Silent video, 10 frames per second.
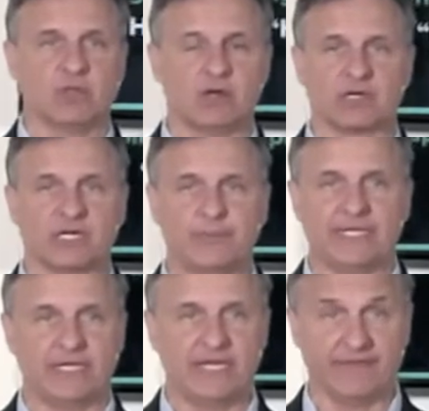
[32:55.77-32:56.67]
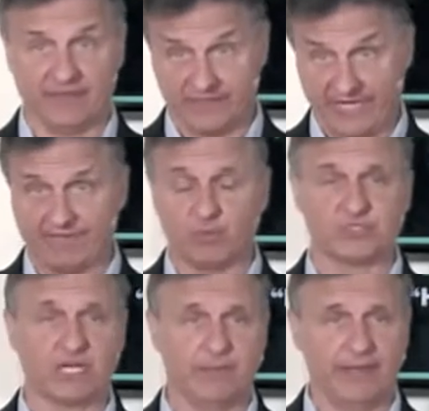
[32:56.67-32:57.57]
longer going to be king and that David
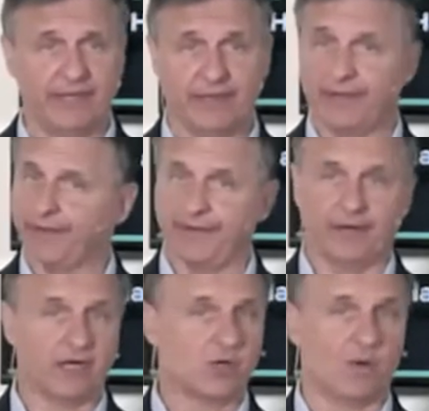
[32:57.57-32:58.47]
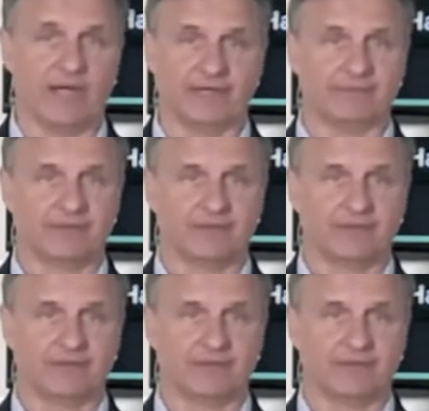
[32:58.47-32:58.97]
was going to be? Not quite.